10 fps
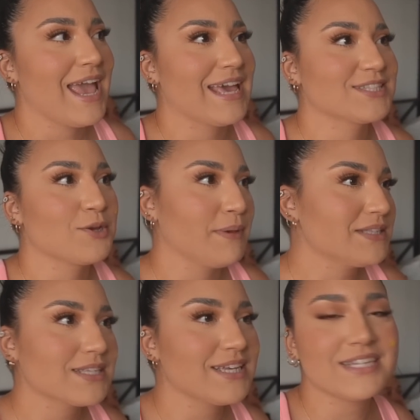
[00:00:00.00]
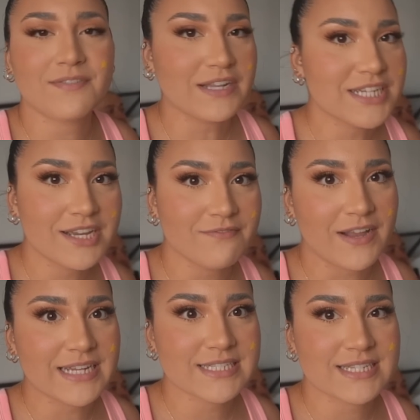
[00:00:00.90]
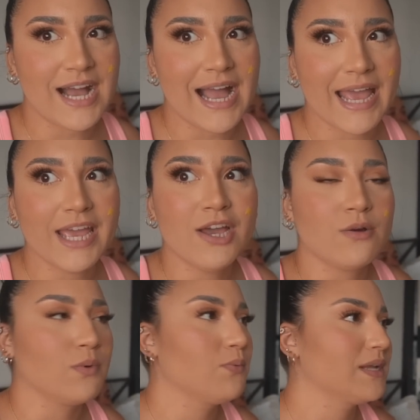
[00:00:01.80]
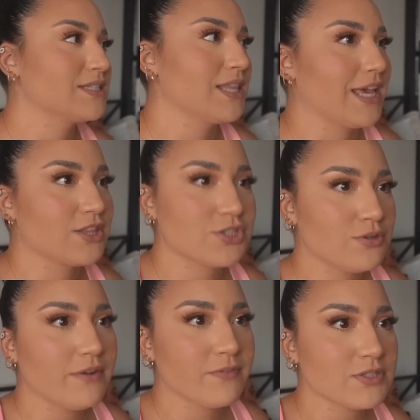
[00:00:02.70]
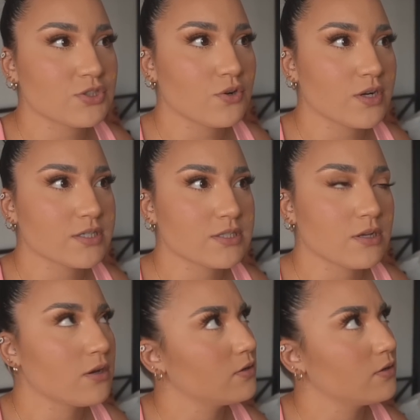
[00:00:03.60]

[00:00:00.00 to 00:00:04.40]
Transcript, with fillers: And so basically, Devonte couldn't find his tie. We went to like two different stores.